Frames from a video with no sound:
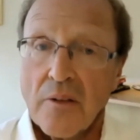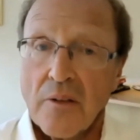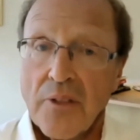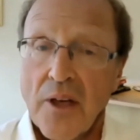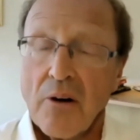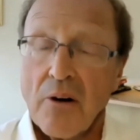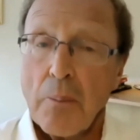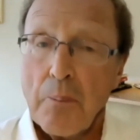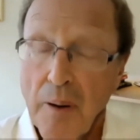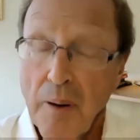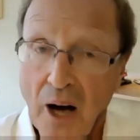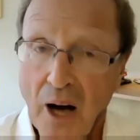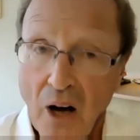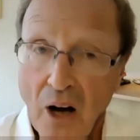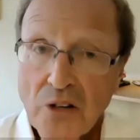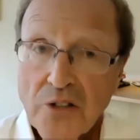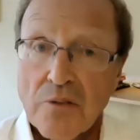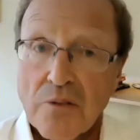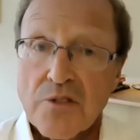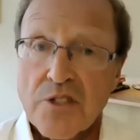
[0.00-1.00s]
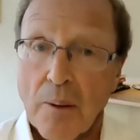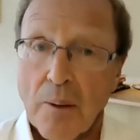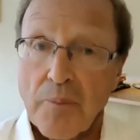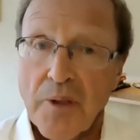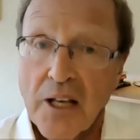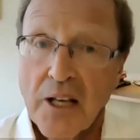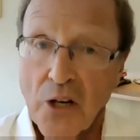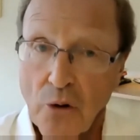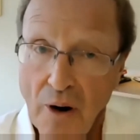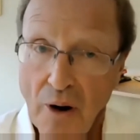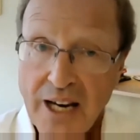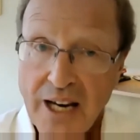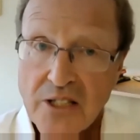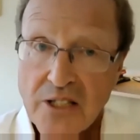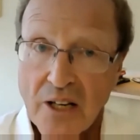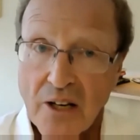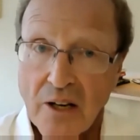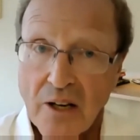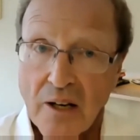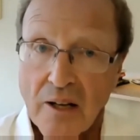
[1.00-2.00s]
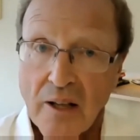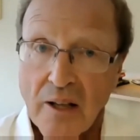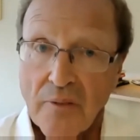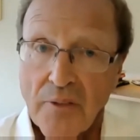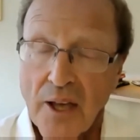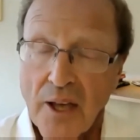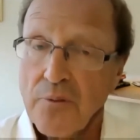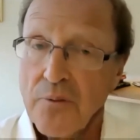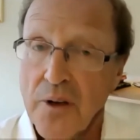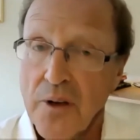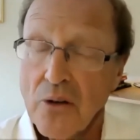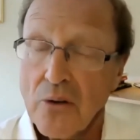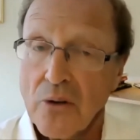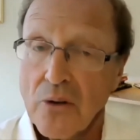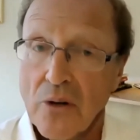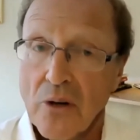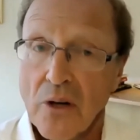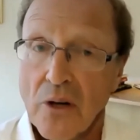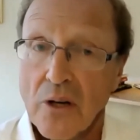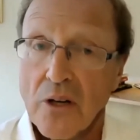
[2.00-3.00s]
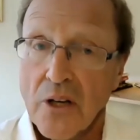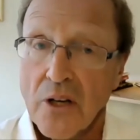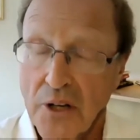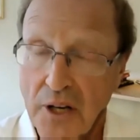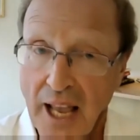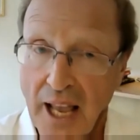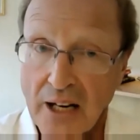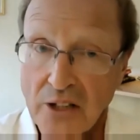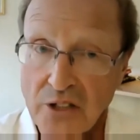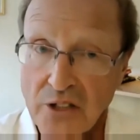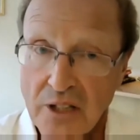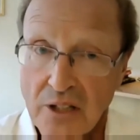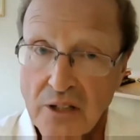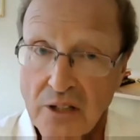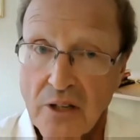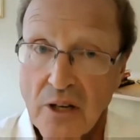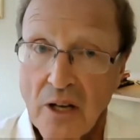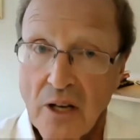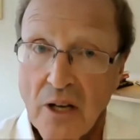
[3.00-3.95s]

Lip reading: a part of something greater. They feel connected